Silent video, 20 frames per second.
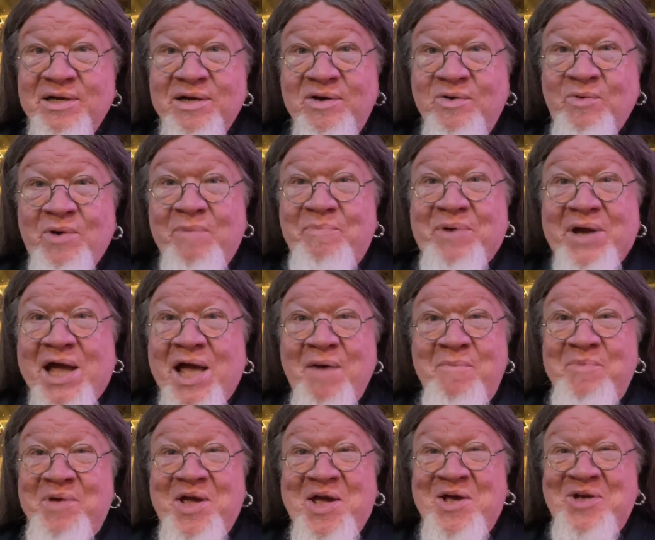We
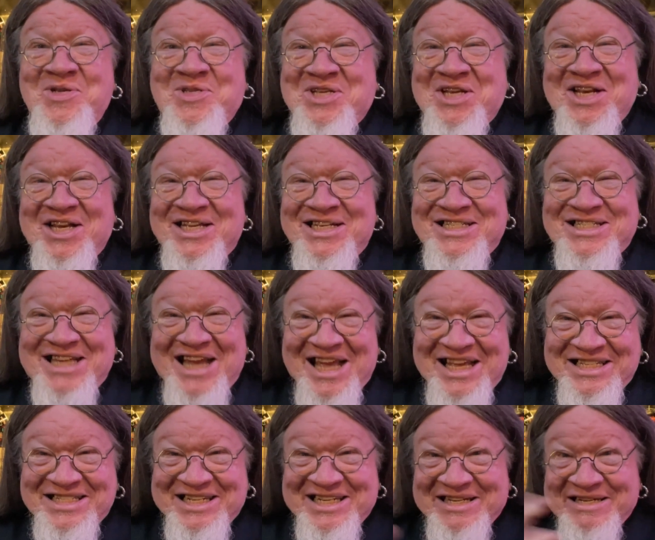become useless
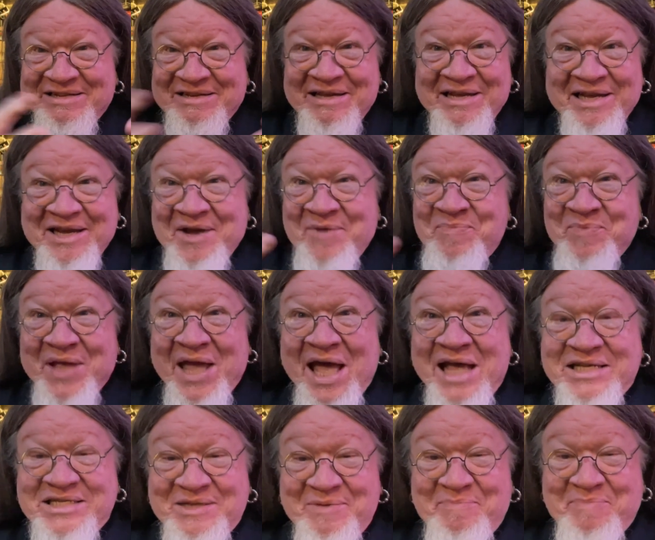as a,
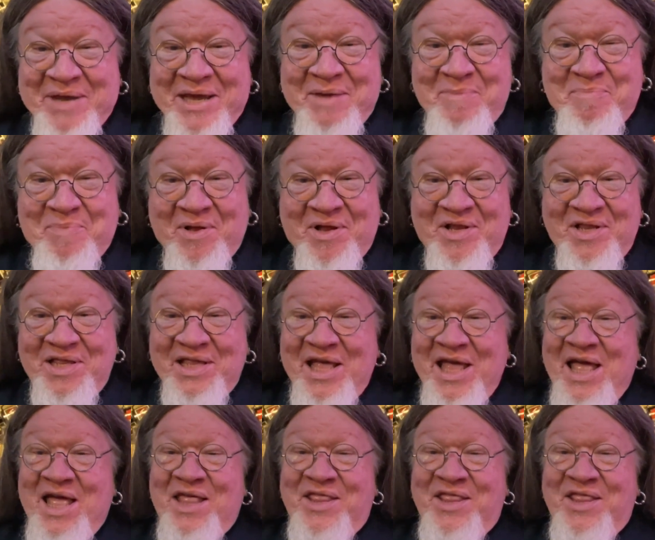as a people.